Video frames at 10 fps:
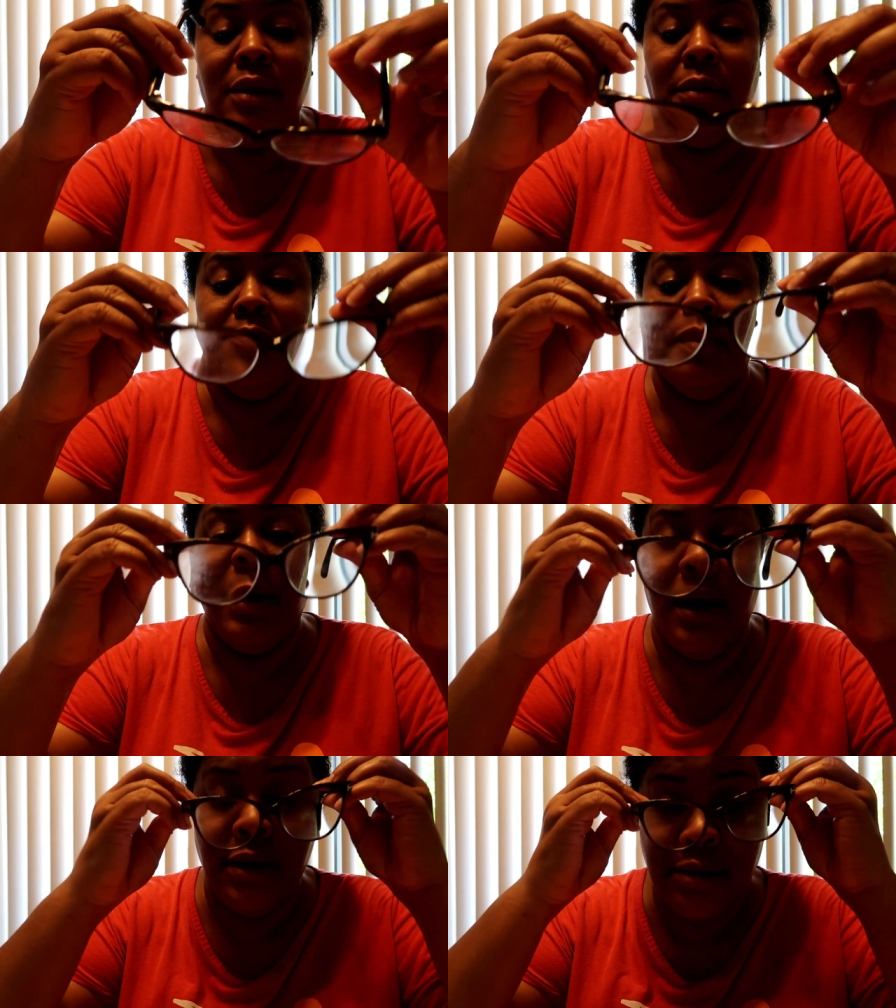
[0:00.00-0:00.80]
Let me put
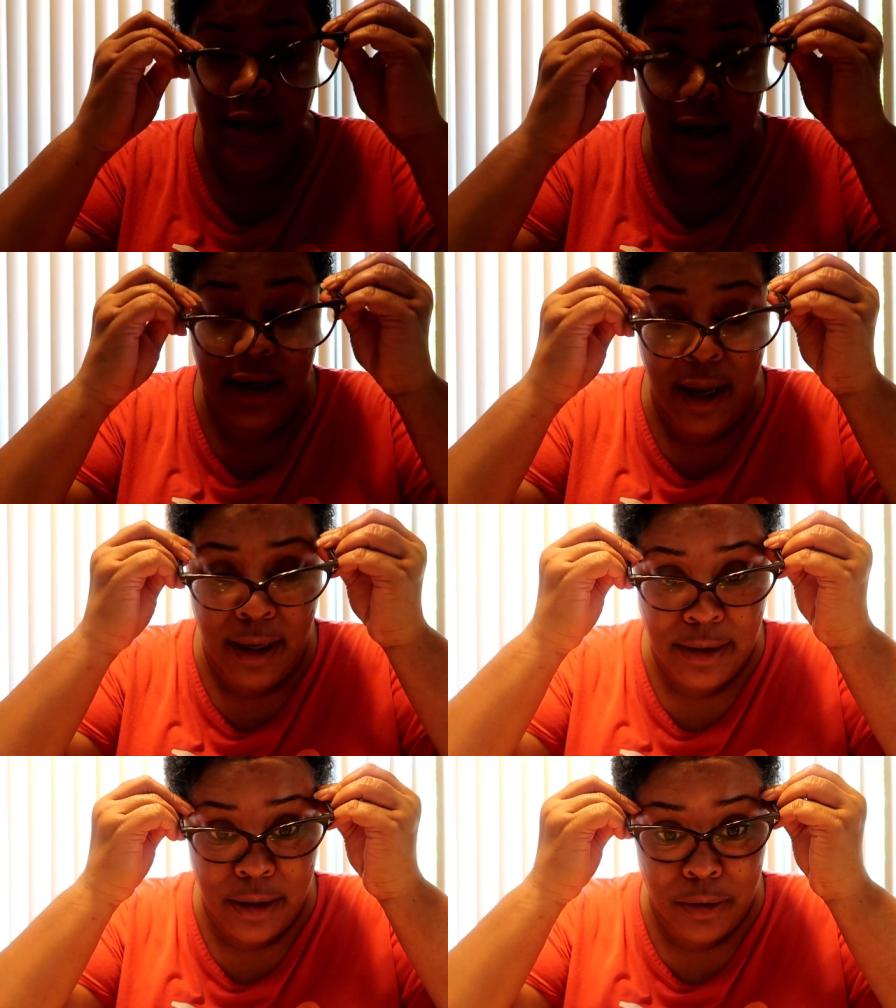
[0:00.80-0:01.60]
my second
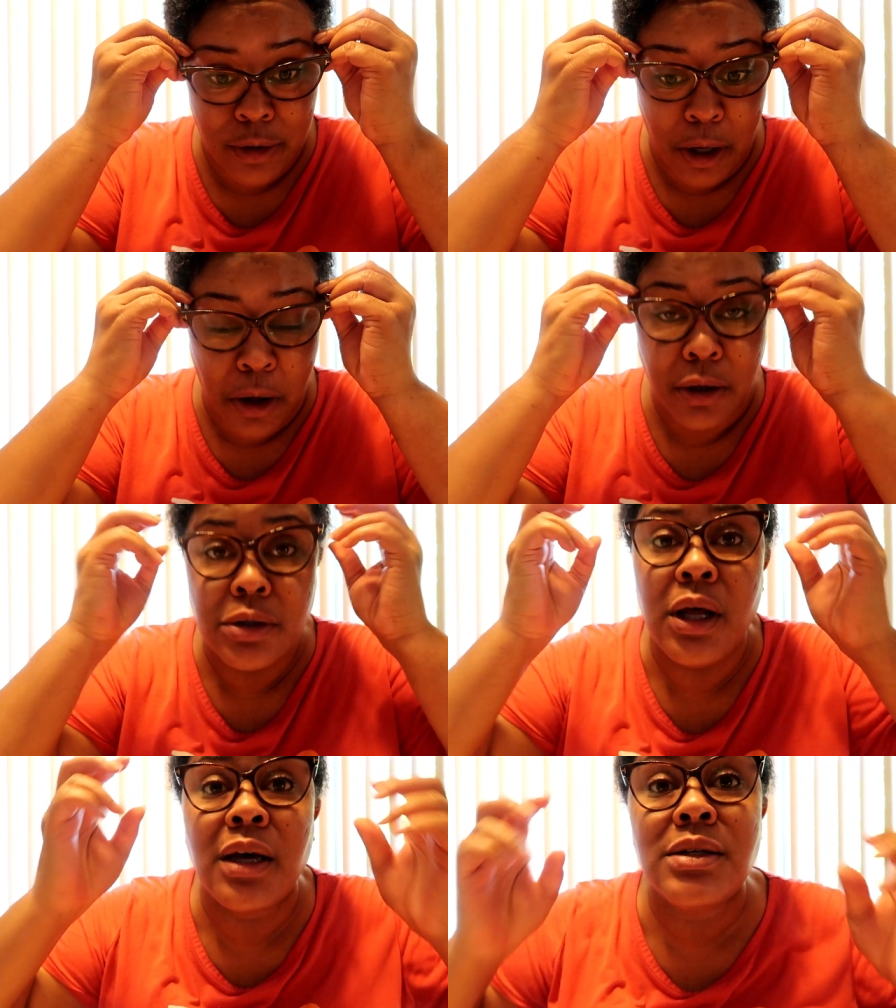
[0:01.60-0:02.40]
eyes on, y'all,
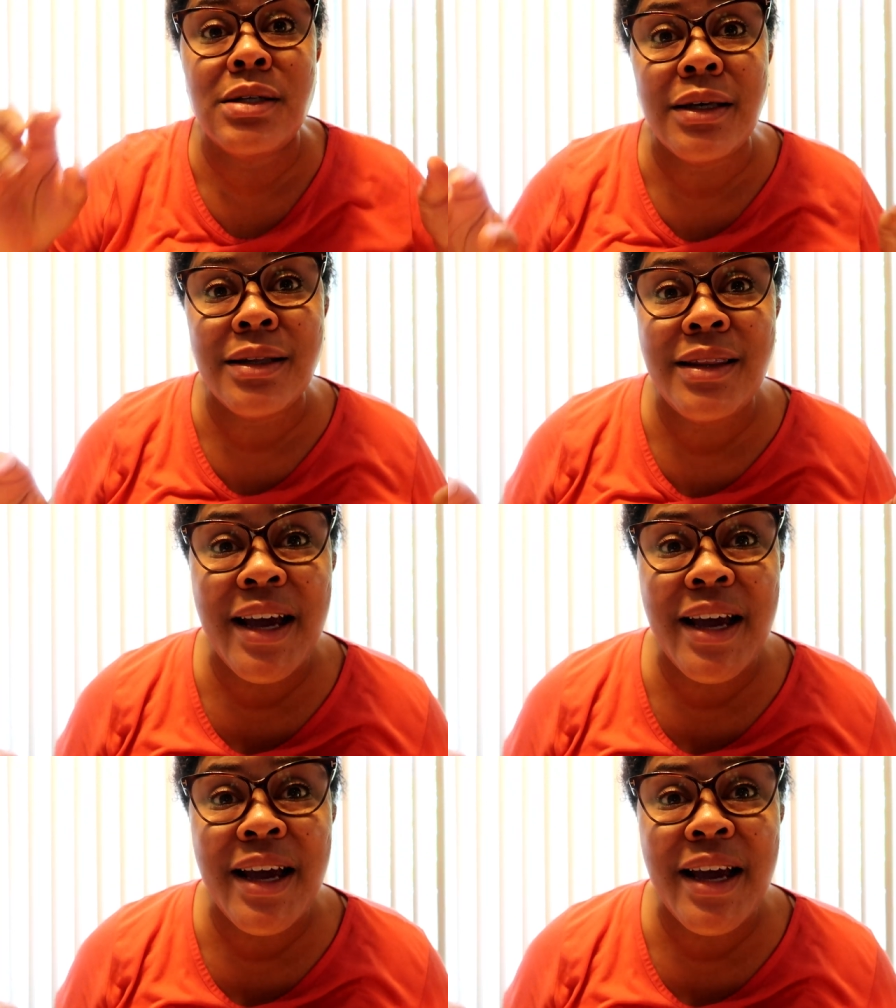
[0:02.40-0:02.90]
so I can see.